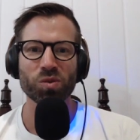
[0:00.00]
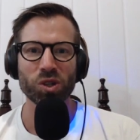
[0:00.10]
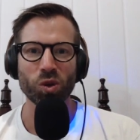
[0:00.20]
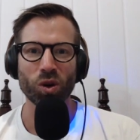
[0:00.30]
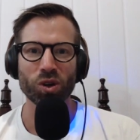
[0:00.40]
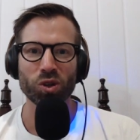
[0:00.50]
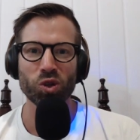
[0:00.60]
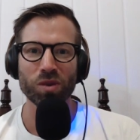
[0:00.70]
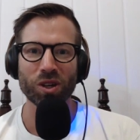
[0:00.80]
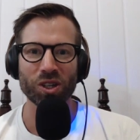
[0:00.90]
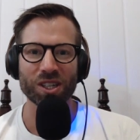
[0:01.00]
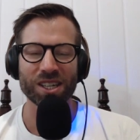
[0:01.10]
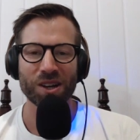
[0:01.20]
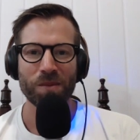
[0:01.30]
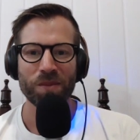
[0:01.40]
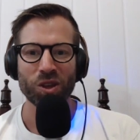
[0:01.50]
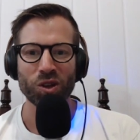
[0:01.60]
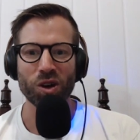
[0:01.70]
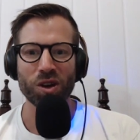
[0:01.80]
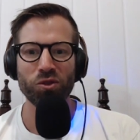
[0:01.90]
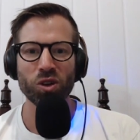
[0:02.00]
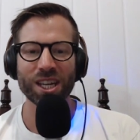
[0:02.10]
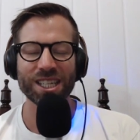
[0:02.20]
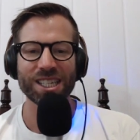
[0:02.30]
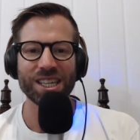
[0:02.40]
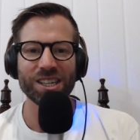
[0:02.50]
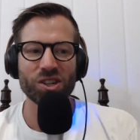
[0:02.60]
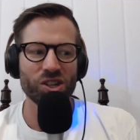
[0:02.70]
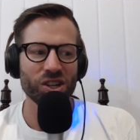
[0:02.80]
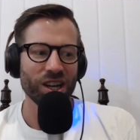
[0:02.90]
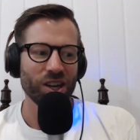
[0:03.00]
what you want to do because, you know, if you can teach